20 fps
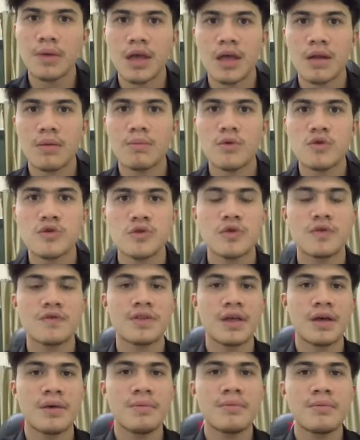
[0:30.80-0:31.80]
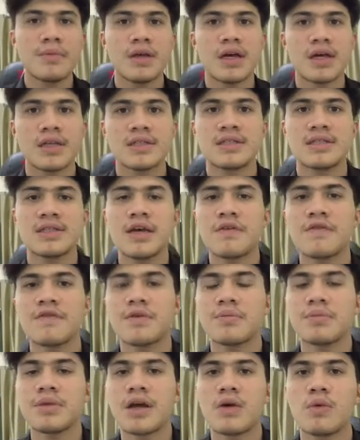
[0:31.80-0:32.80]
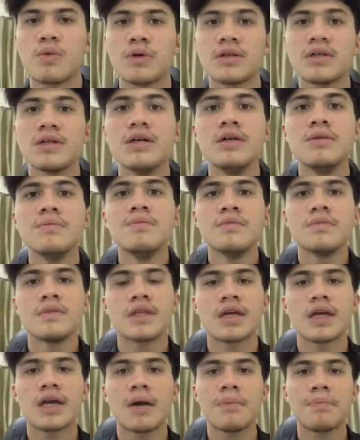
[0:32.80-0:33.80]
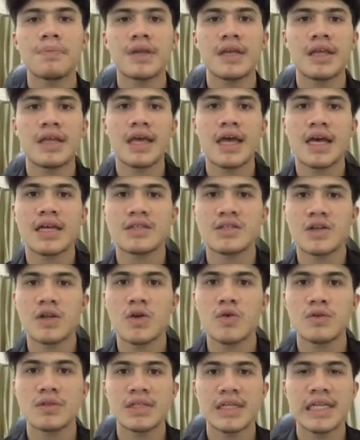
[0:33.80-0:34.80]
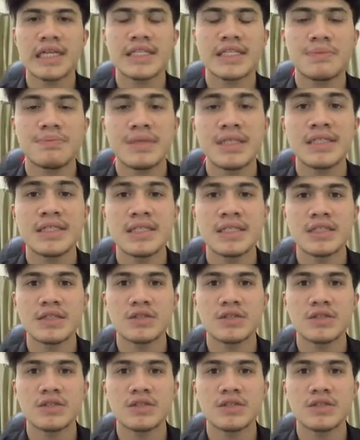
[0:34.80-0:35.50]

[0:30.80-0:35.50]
and most of them got sacked from their work. The company has closed its business